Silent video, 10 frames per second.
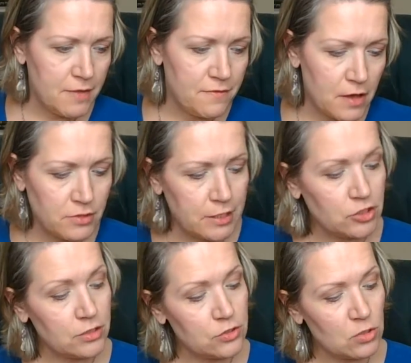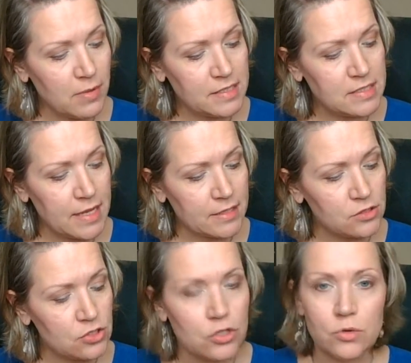foundation, so my
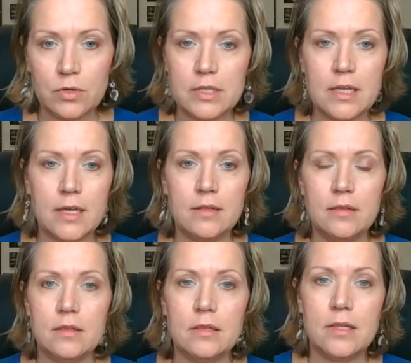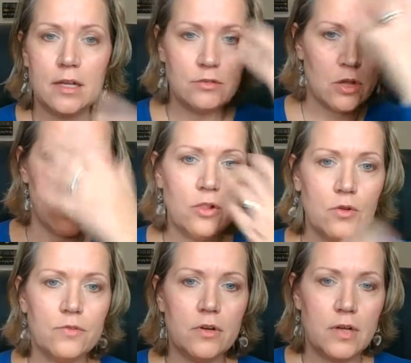Sandstone again, that I use all
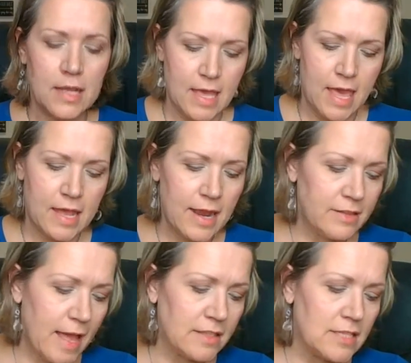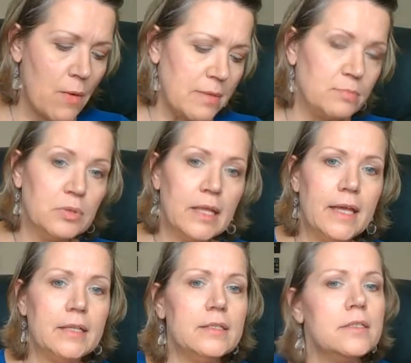over, and that's how I
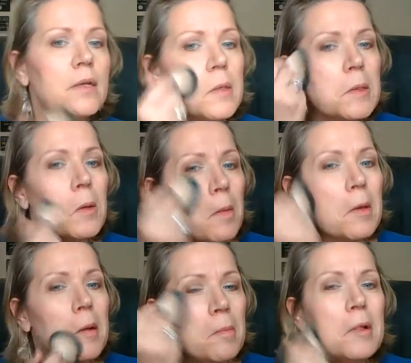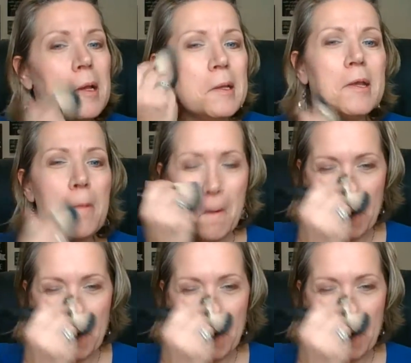blend. So I'm going to blend it.